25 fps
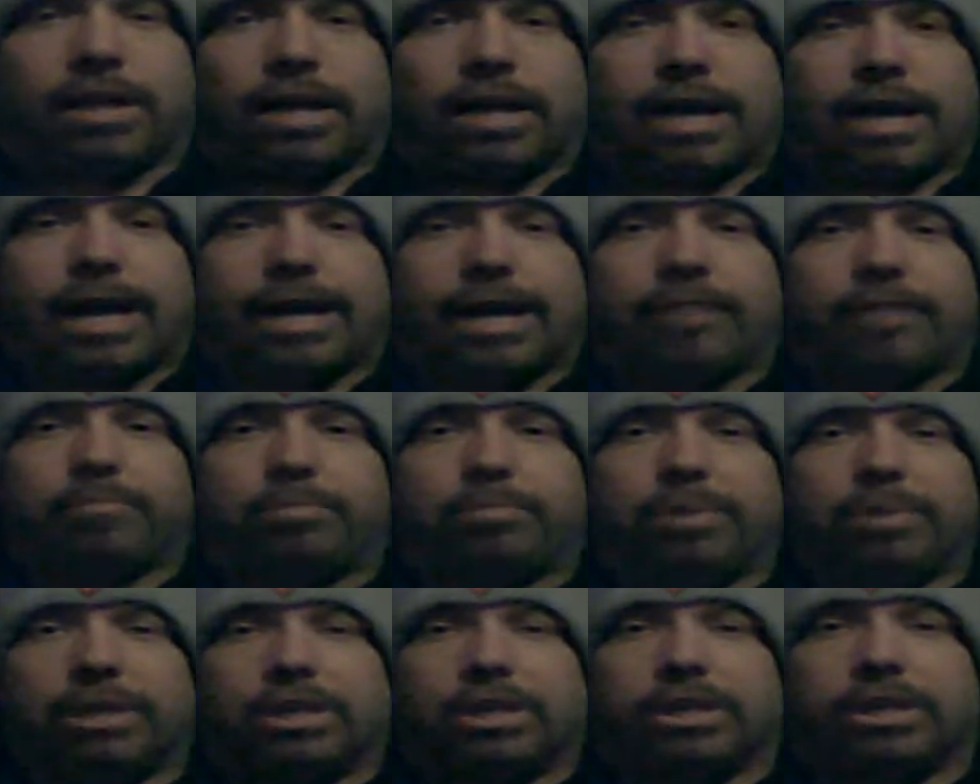I
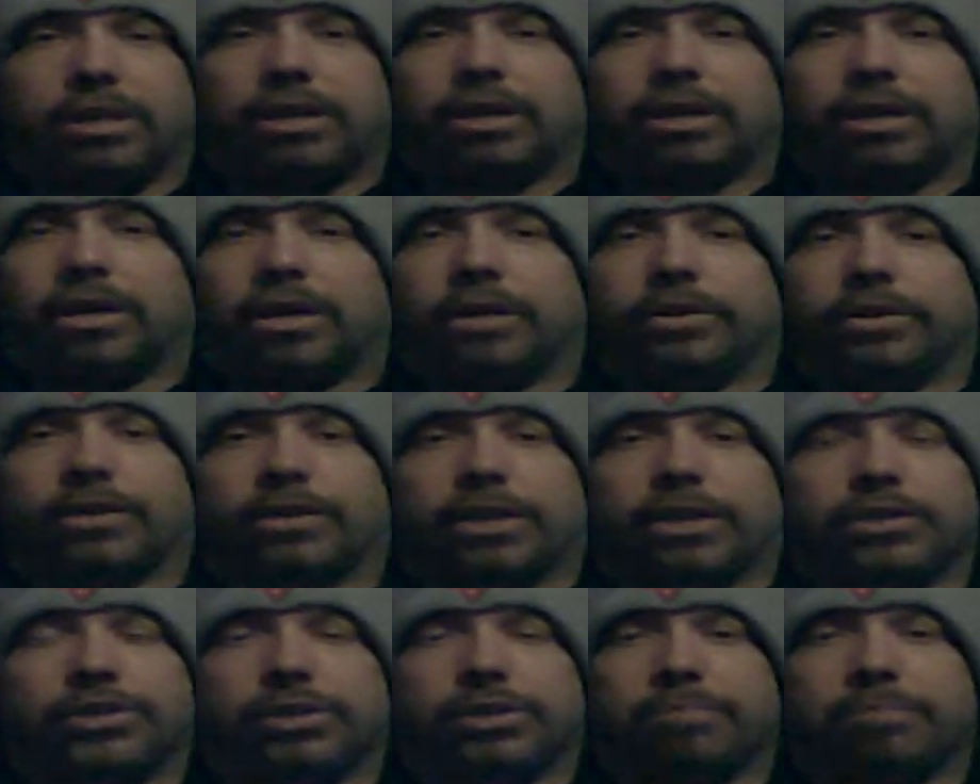have been a
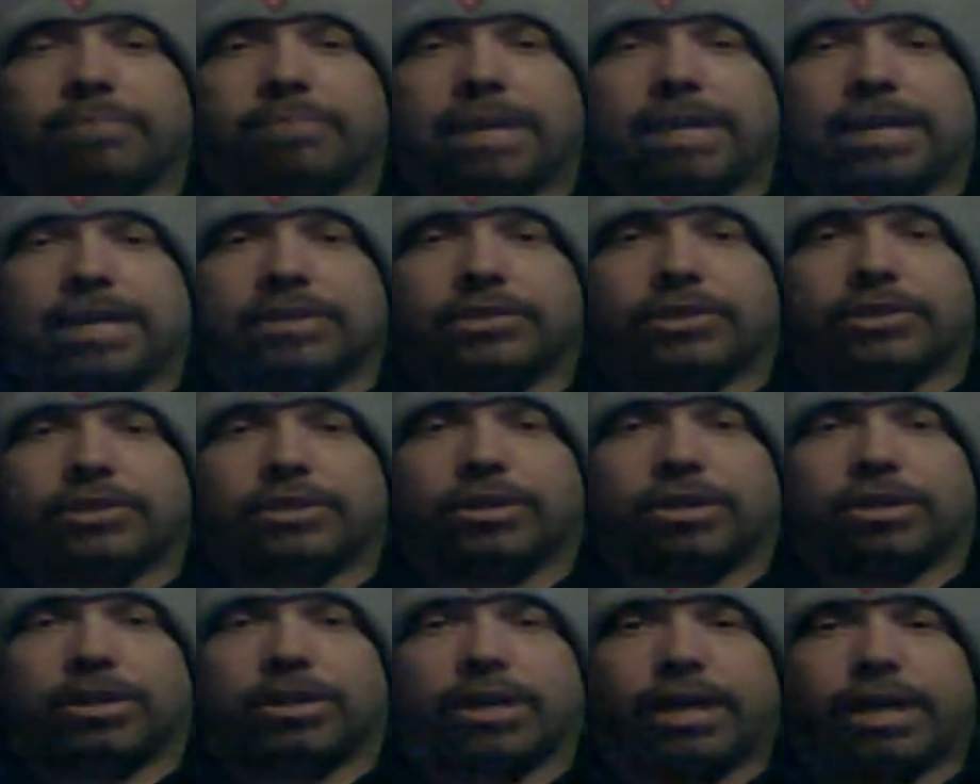Dungeon
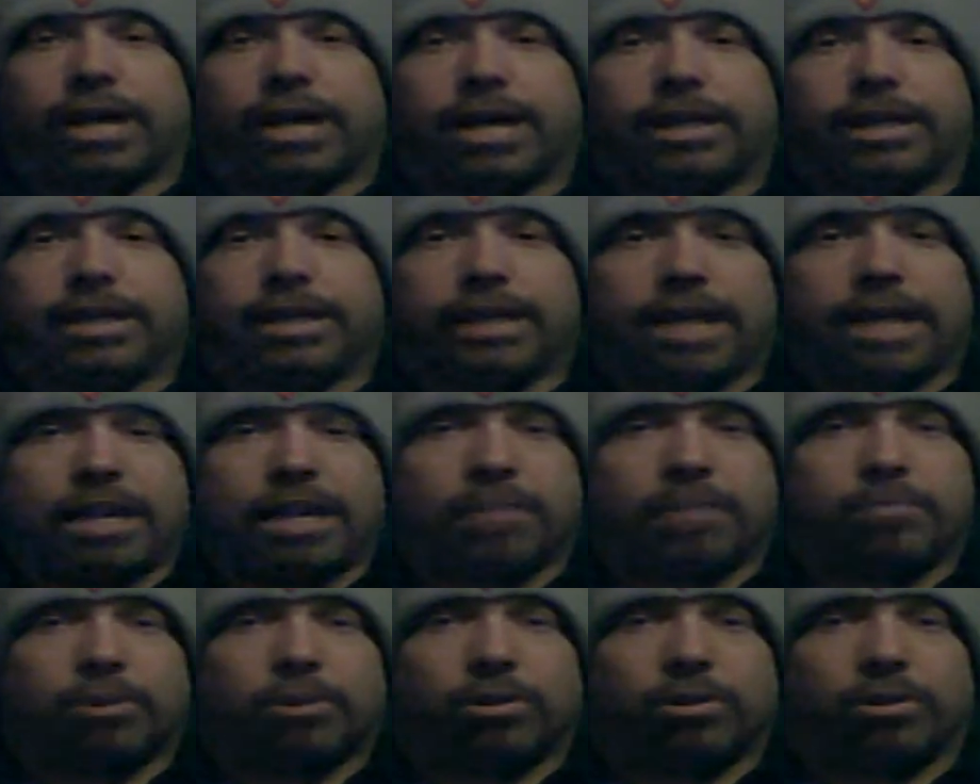Master and
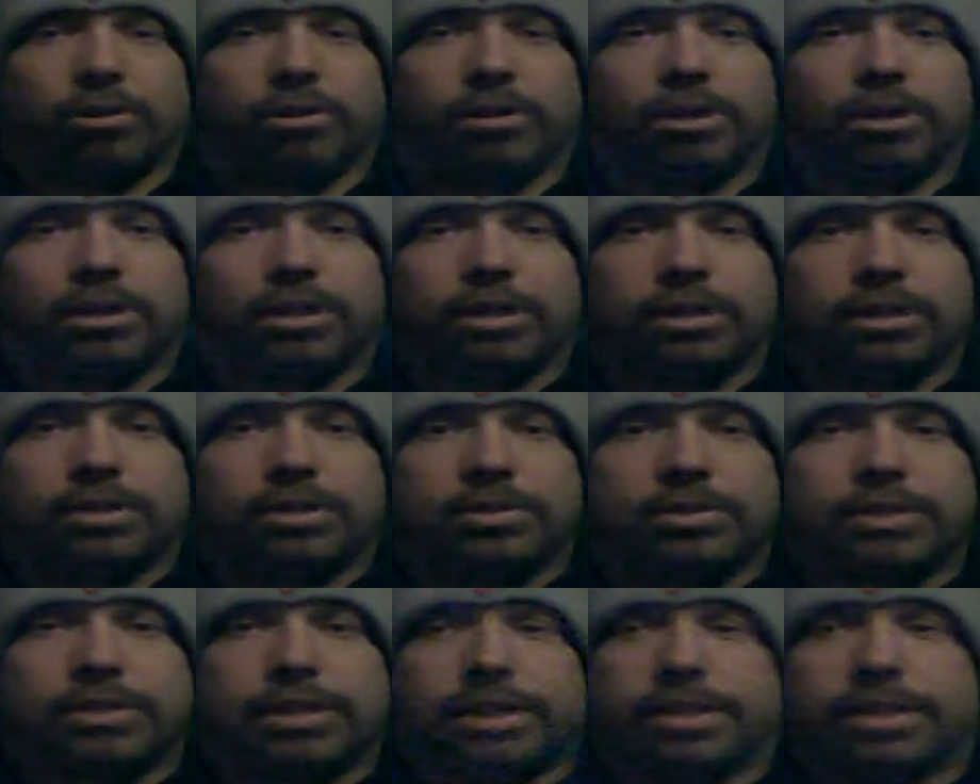gamer
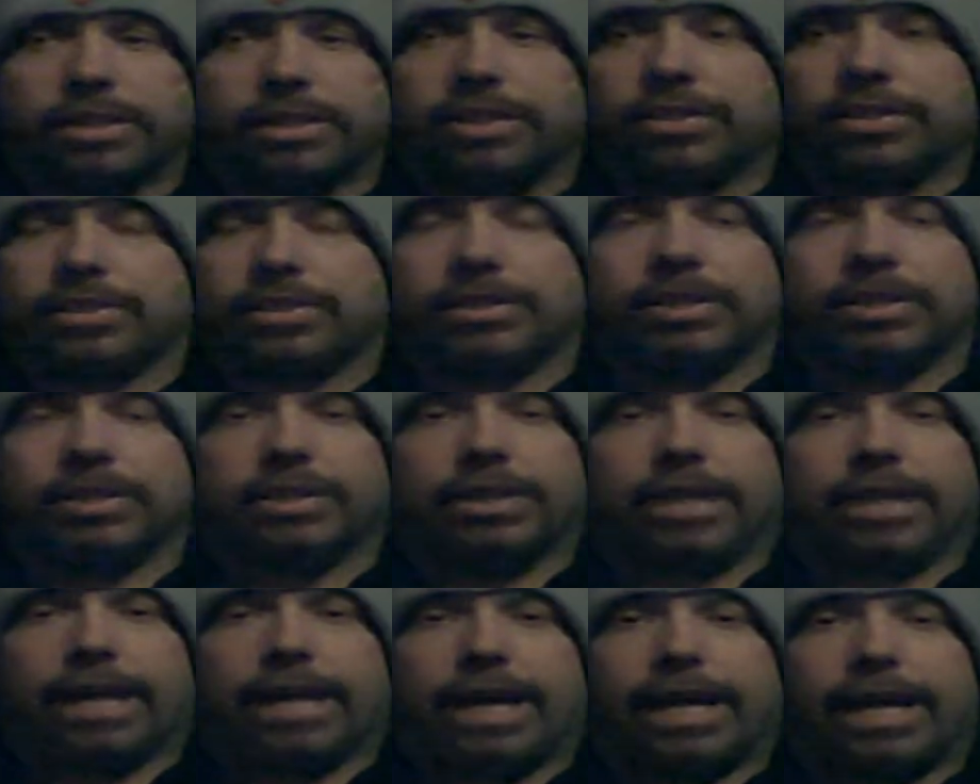since
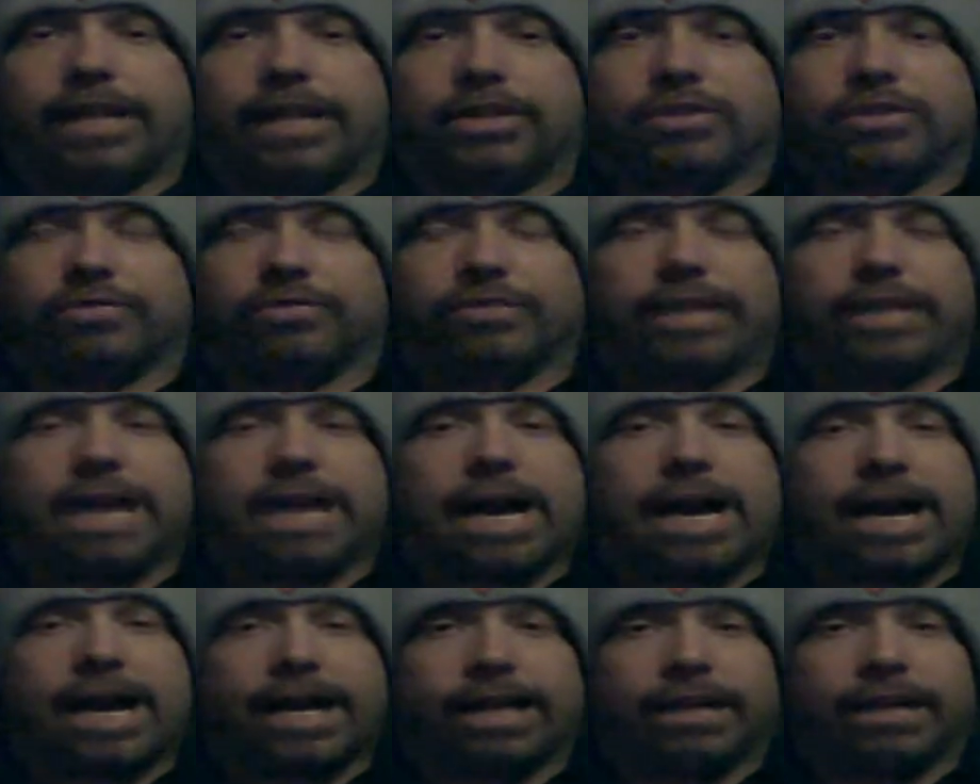the age of
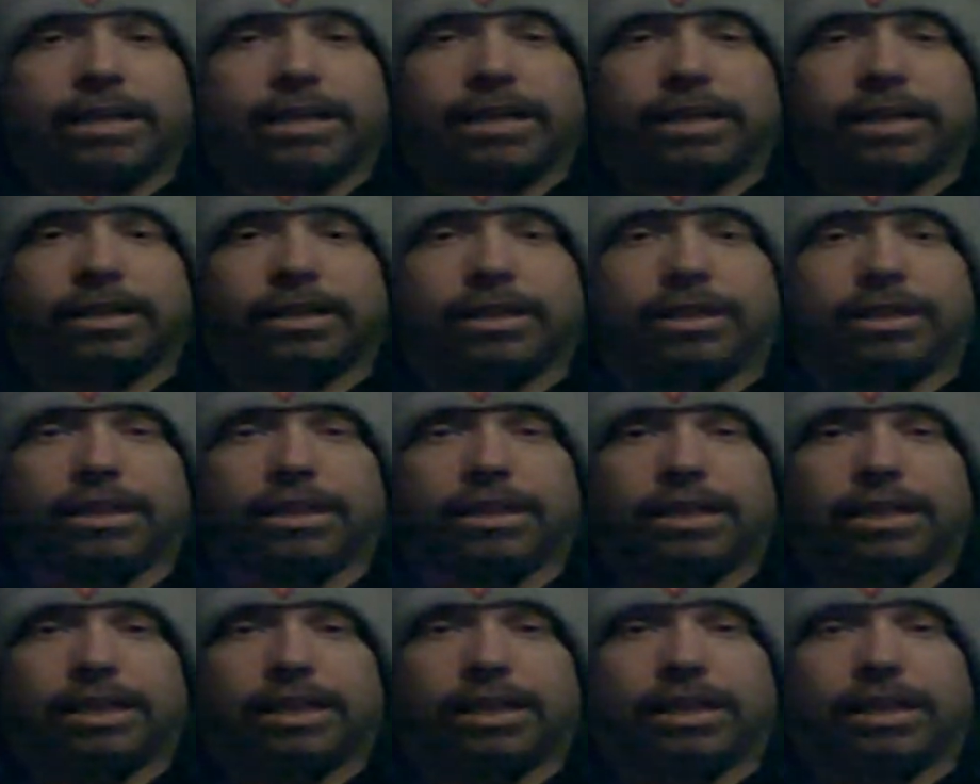9
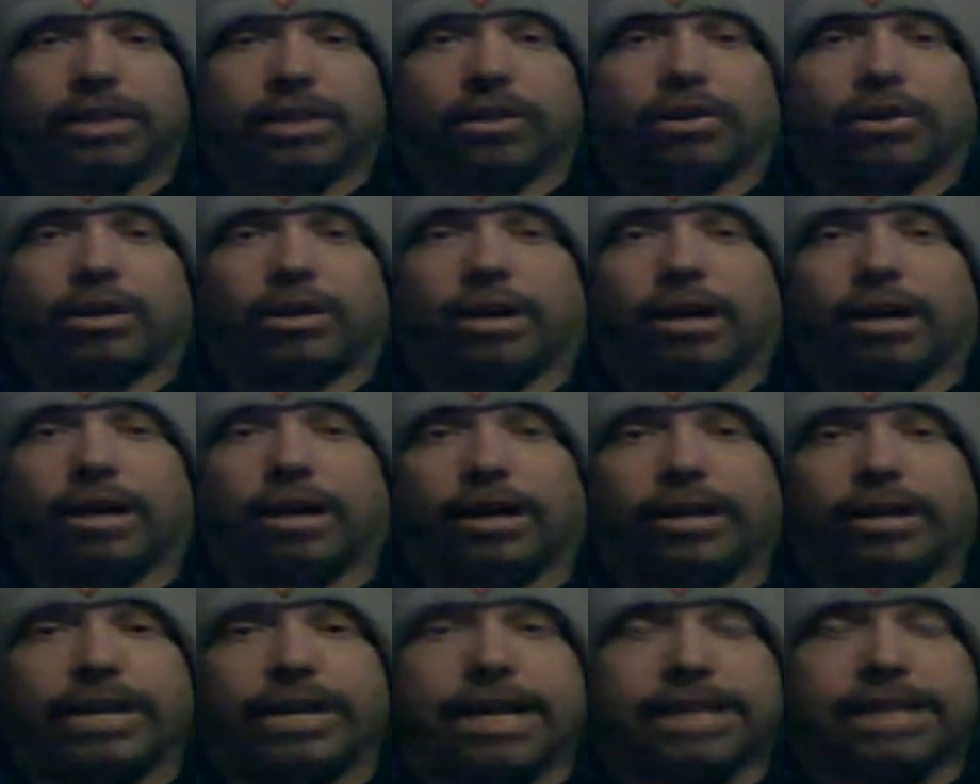in
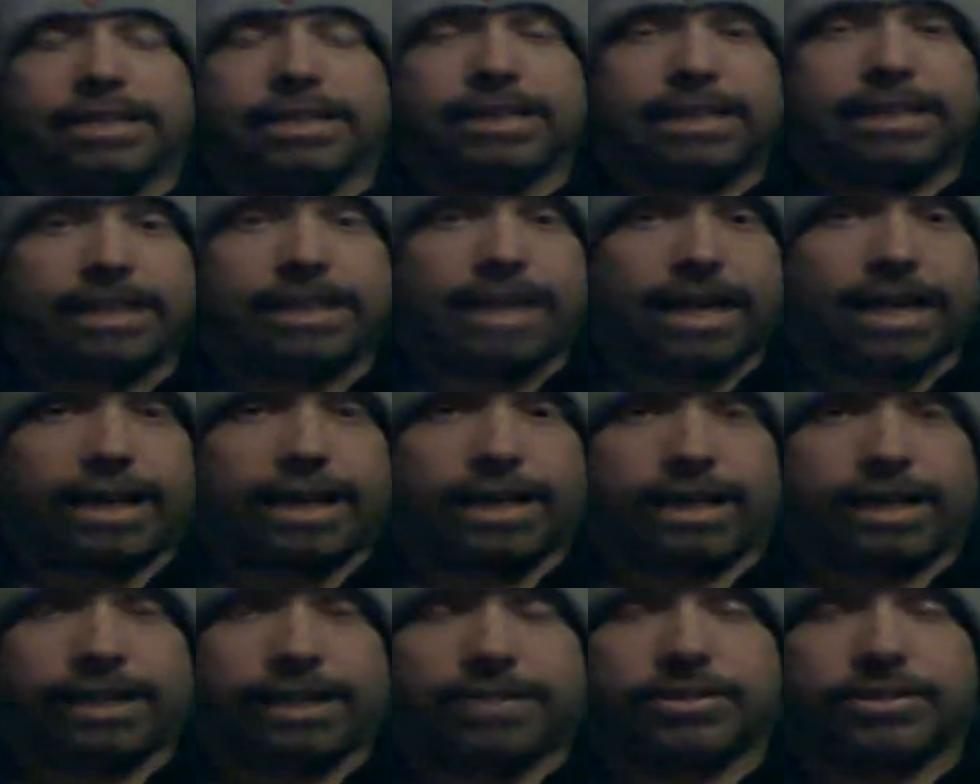the 1980s.